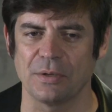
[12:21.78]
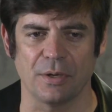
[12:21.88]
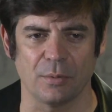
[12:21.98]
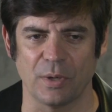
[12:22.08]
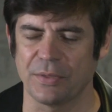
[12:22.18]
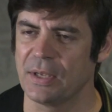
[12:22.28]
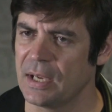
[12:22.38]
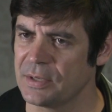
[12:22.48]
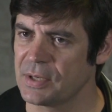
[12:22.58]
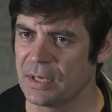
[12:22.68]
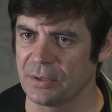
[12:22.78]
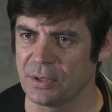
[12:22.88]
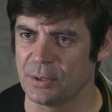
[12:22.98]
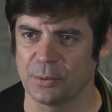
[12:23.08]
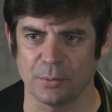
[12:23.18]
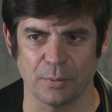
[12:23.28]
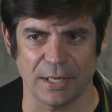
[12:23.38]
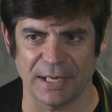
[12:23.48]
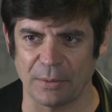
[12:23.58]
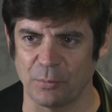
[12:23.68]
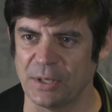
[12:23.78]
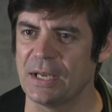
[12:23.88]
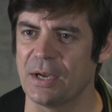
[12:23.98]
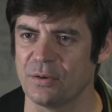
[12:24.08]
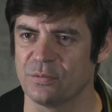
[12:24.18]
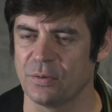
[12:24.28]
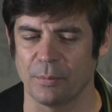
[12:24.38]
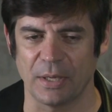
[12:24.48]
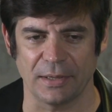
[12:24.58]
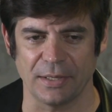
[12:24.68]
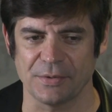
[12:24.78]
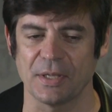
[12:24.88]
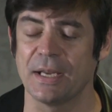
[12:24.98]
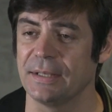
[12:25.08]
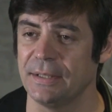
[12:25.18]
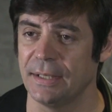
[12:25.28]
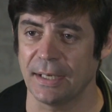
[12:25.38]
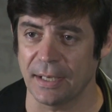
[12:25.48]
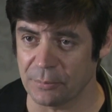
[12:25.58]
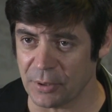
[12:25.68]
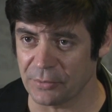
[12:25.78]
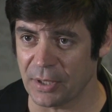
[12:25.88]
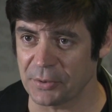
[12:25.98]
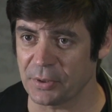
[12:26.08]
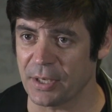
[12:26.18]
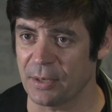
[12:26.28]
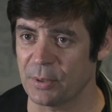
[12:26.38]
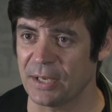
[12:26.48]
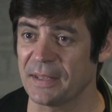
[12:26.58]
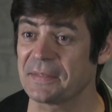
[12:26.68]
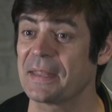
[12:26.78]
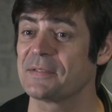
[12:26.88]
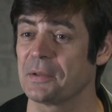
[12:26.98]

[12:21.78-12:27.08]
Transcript: Uh, you're with the ACLU. Uh, we know from at least the 1988 presidential campaign that that's